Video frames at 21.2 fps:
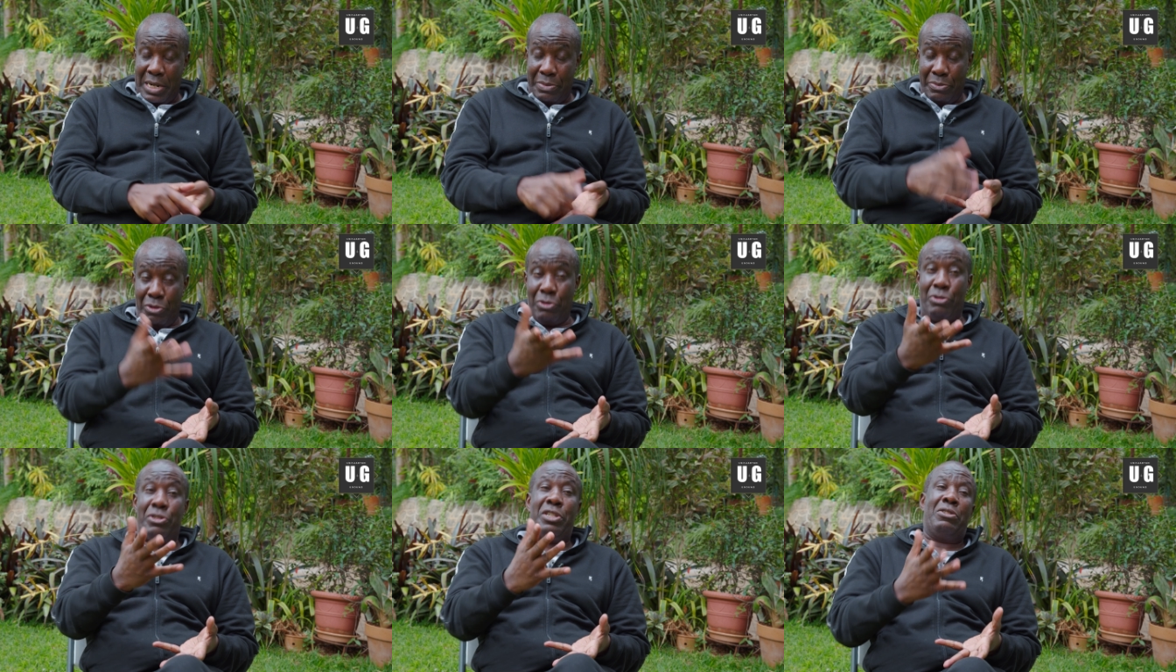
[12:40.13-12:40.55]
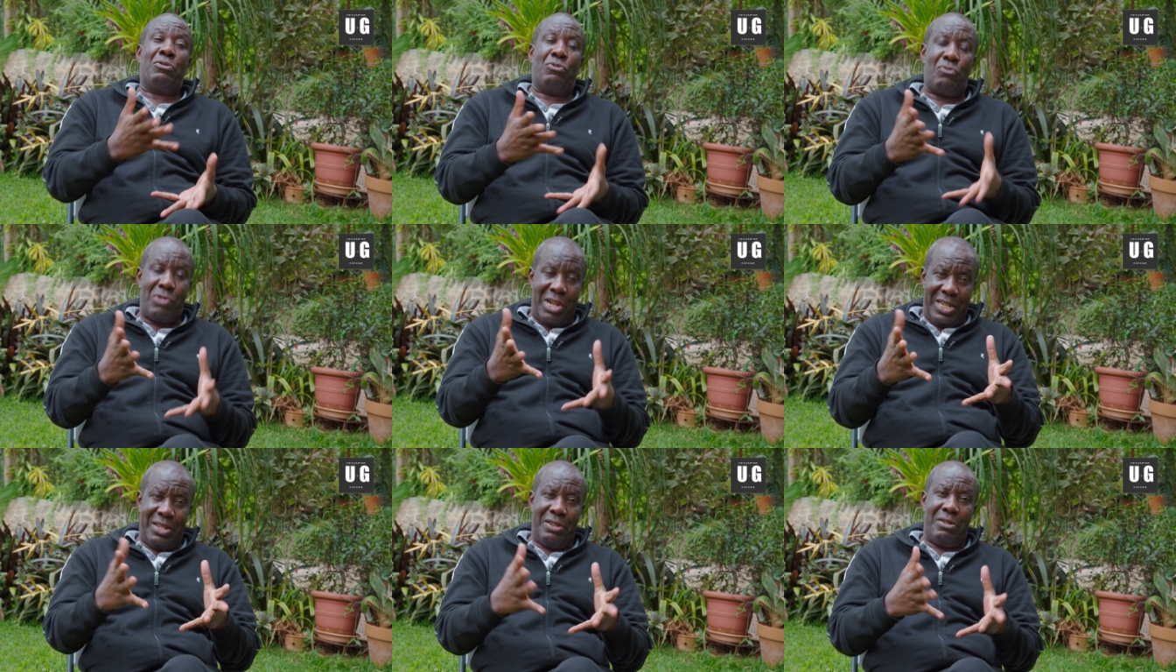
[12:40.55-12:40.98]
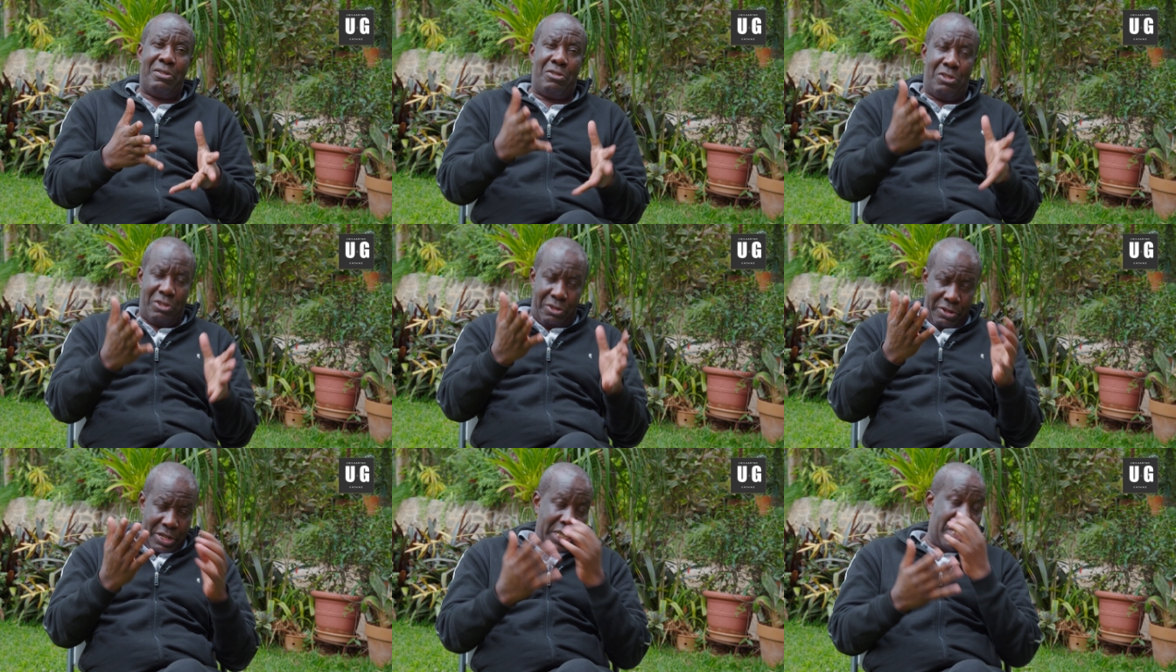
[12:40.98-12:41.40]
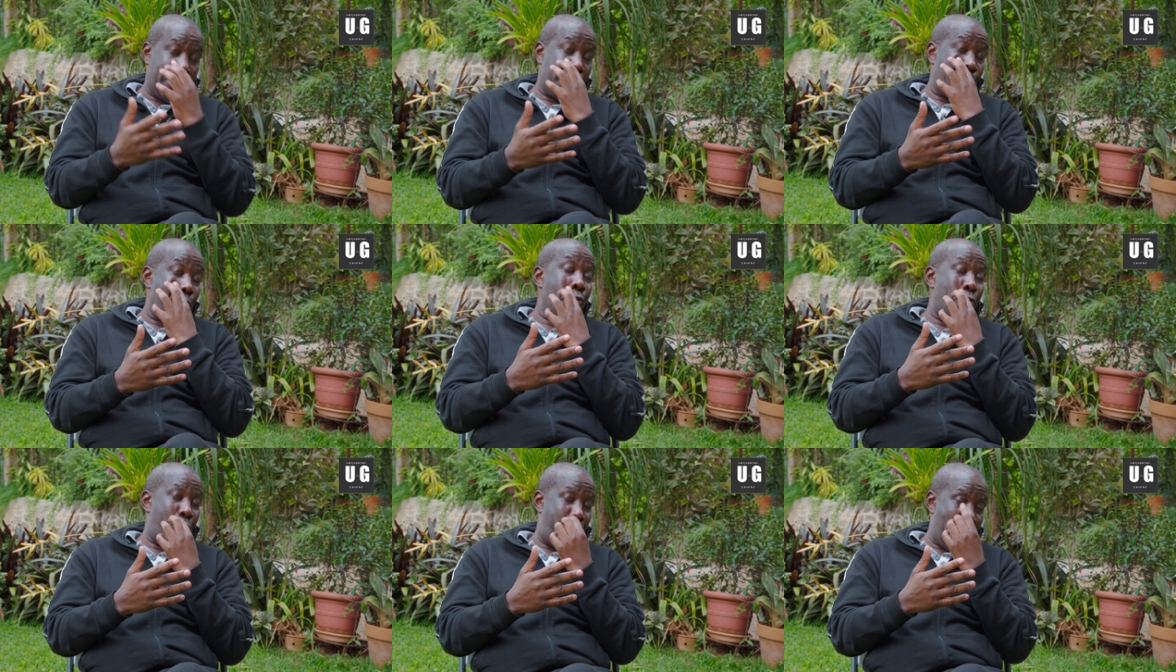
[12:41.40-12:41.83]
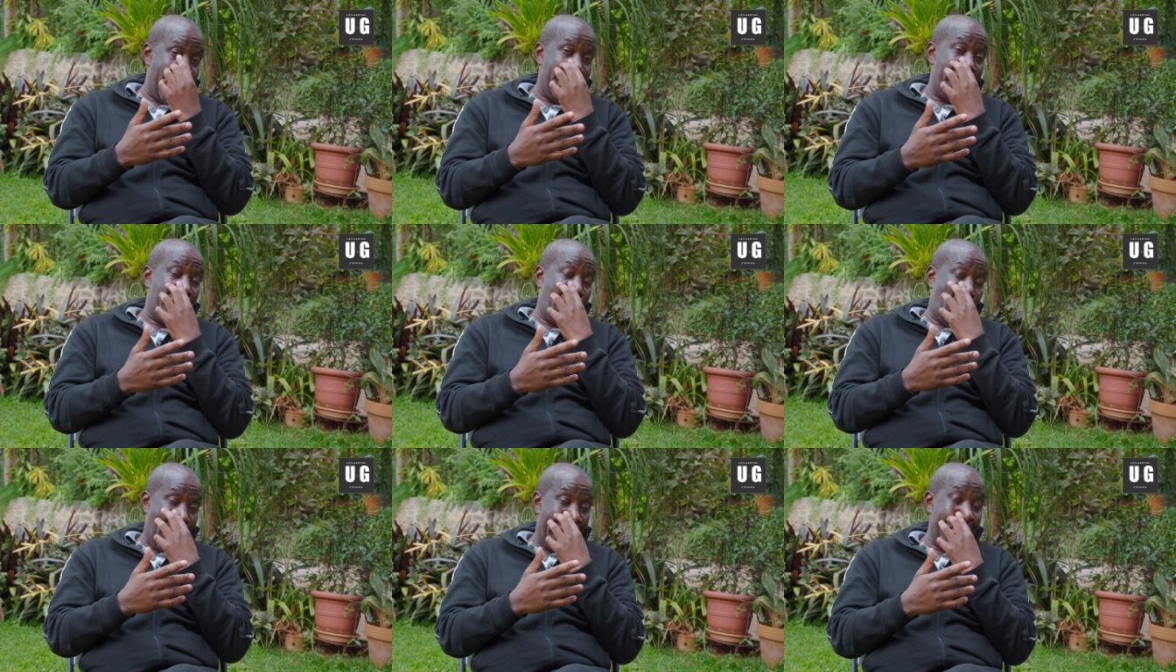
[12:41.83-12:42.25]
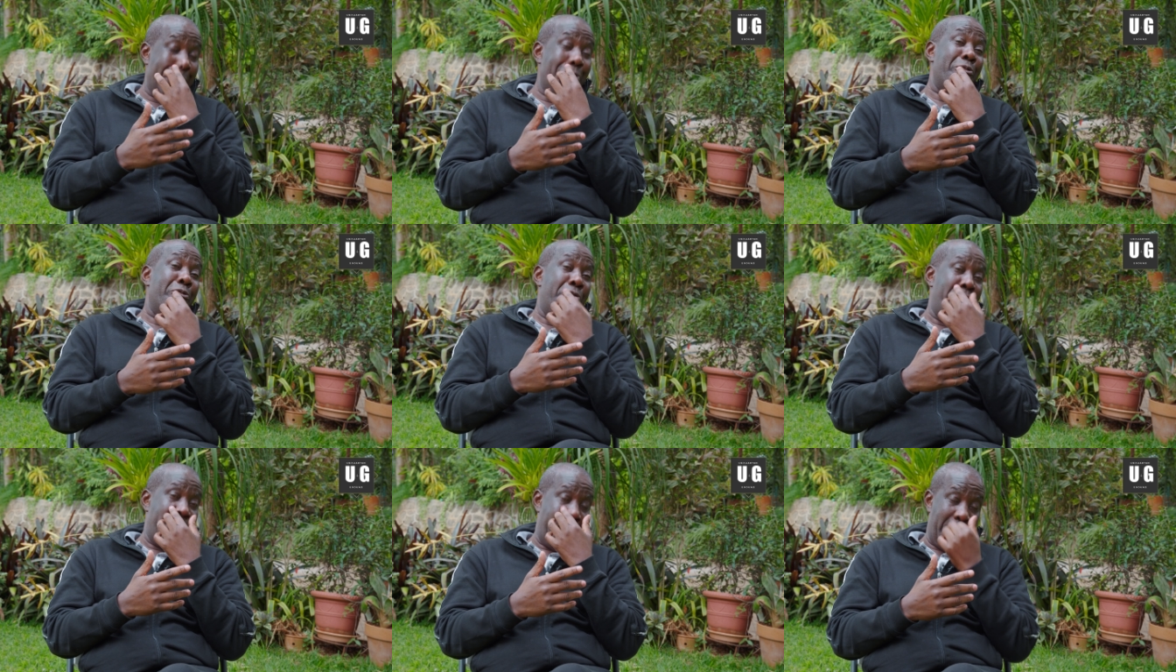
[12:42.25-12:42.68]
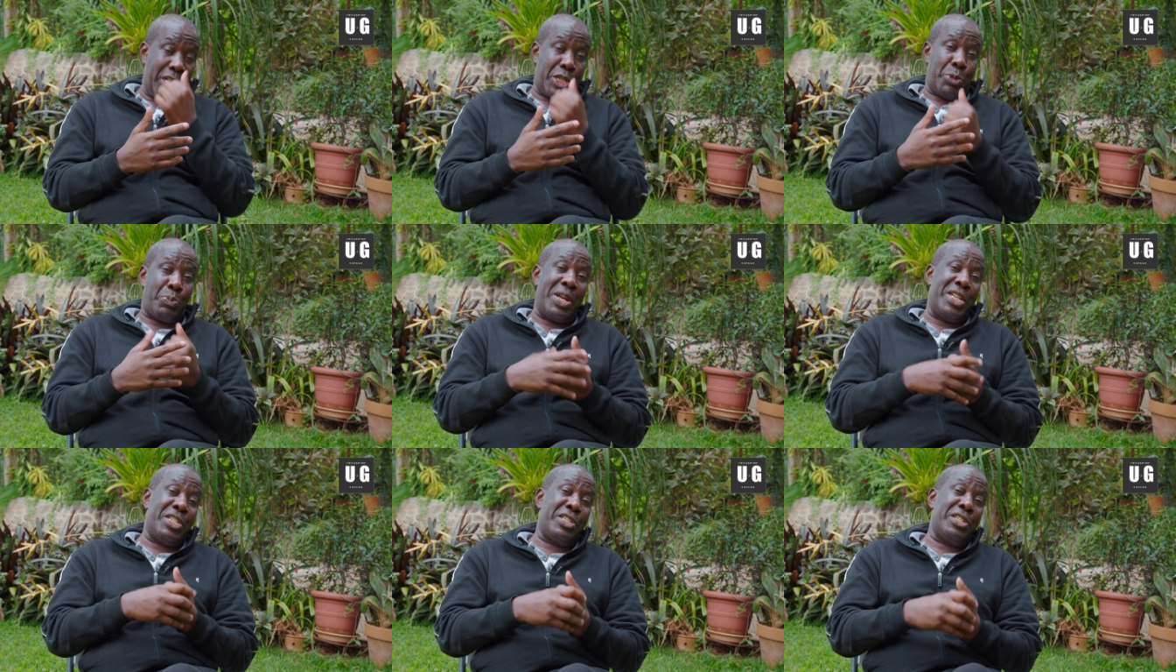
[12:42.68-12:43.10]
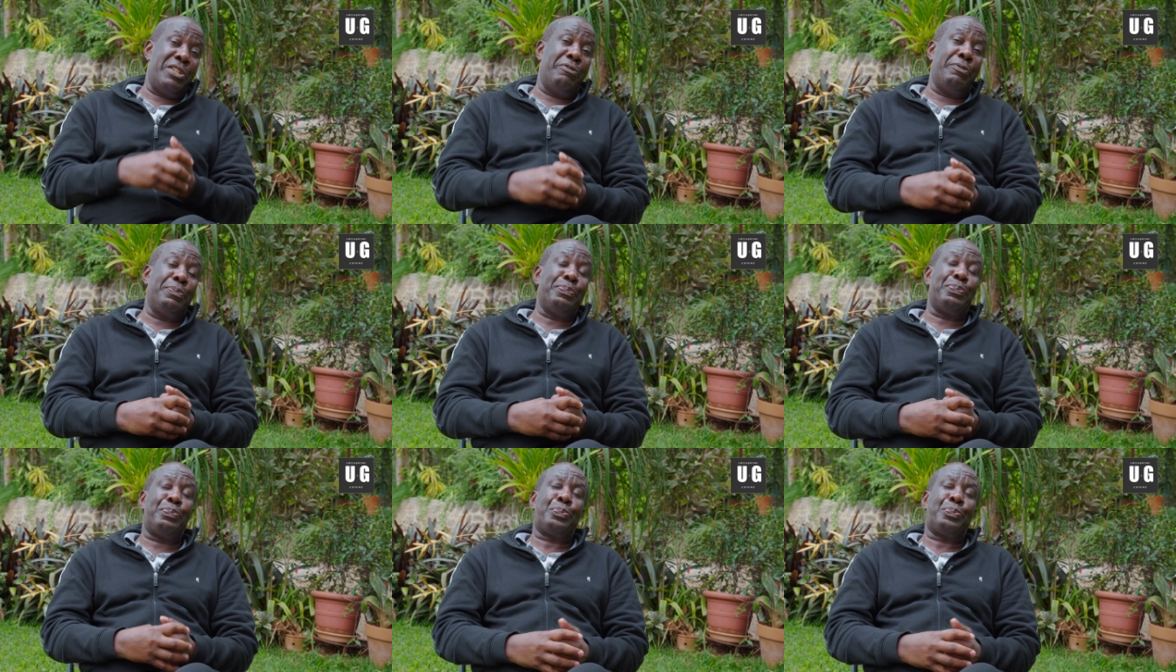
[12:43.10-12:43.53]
because it's very expensive.